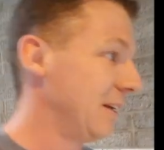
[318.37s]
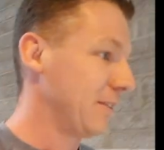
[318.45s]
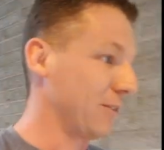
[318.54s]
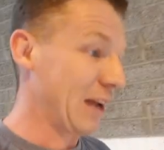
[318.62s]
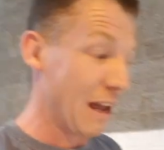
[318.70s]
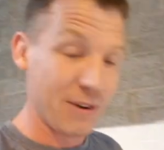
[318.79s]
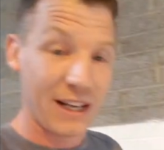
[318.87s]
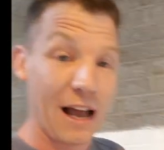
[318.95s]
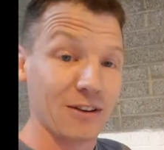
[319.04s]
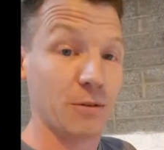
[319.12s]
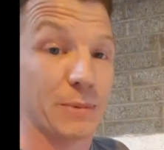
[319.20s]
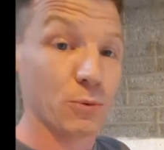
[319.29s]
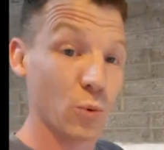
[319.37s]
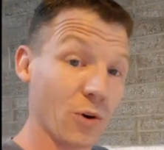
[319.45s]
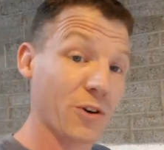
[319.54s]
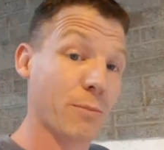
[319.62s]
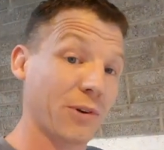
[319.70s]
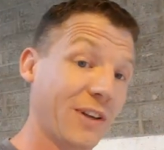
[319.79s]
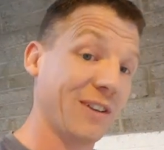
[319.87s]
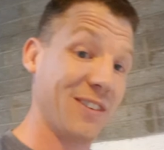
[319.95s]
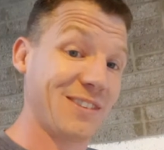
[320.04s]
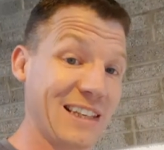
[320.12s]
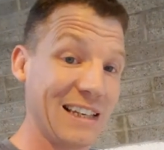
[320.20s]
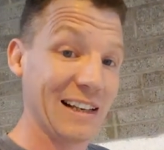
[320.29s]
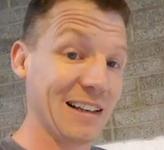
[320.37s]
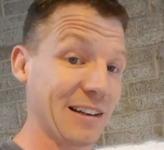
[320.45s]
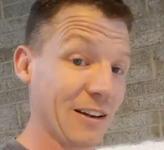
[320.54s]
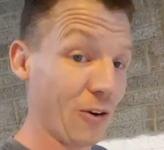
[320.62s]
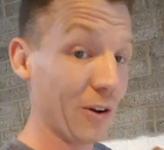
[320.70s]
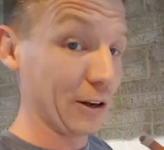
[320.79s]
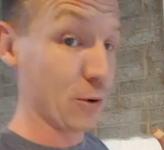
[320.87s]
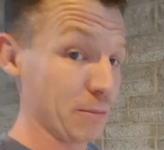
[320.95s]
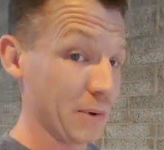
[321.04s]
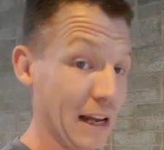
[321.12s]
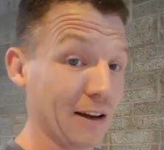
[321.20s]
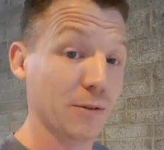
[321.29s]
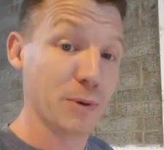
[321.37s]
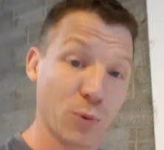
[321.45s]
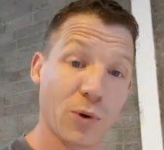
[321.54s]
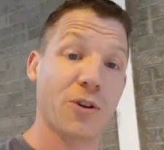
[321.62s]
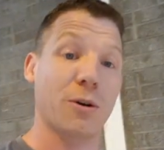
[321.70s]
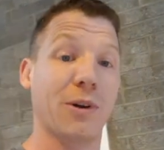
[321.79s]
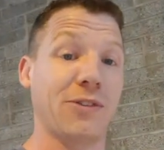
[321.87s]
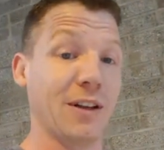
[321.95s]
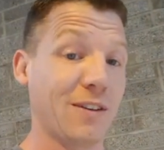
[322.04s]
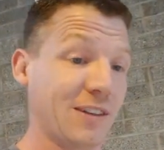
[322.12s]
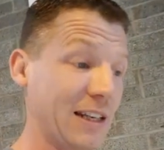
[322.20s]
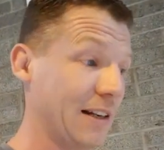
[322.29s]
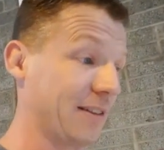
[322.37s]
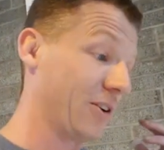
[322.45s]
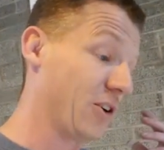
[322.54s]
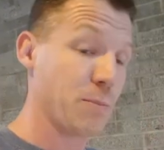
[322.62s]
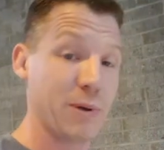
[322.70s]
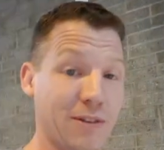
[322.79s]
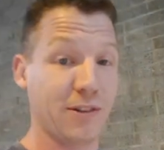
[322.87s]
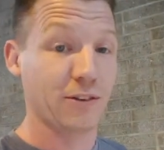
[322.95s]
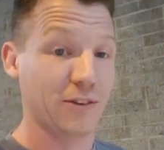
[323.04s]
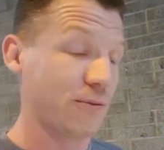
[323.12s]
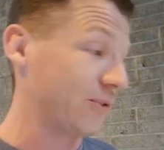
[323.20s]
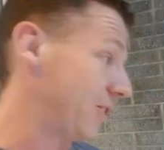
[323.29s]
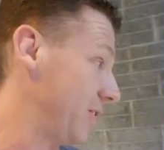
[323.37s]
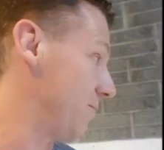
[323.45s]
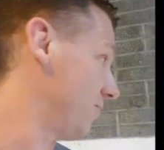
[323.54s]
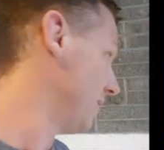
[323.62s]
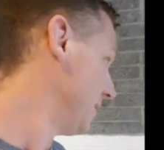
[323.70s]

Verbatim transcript: So everything has to be 100% sealed. All equipment has to be 100% sealed and IP65.